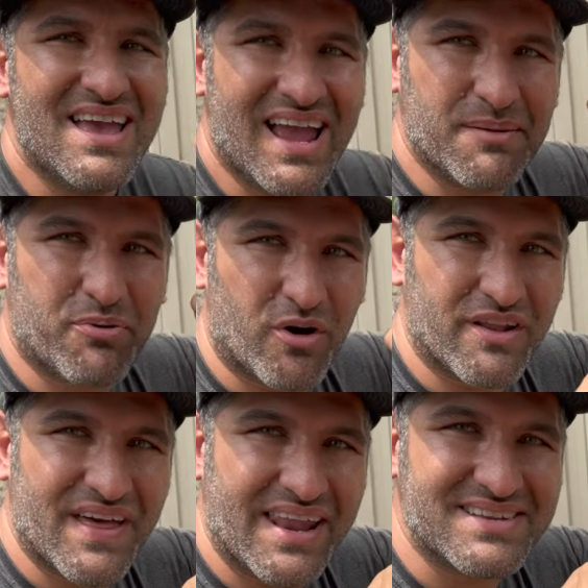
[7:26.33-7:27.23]
and part
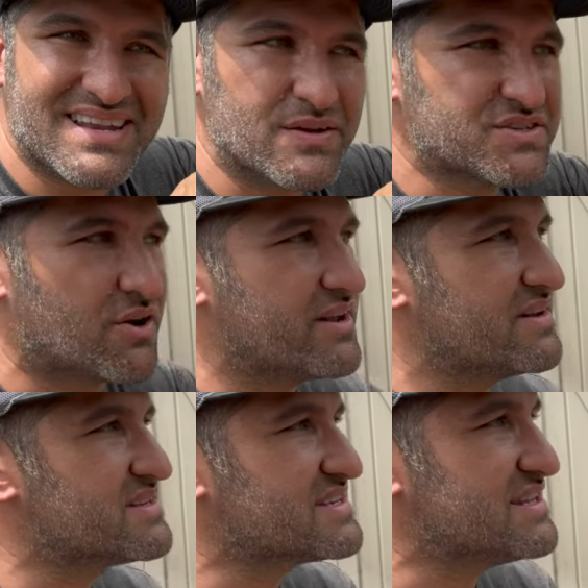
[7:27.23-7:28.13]
of that is now starting
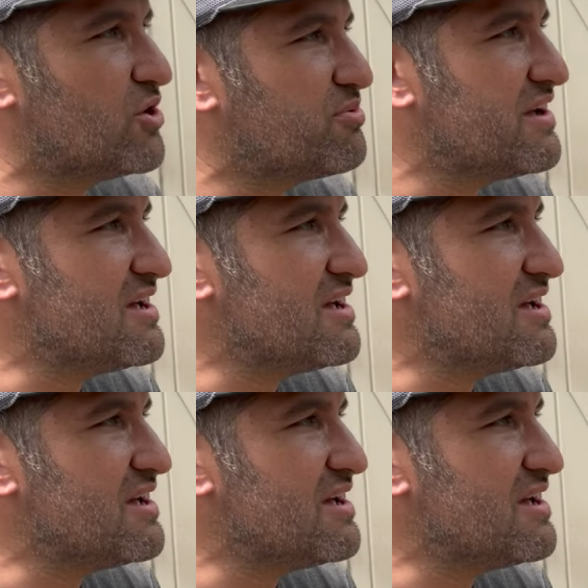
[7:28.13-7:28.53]
to slope.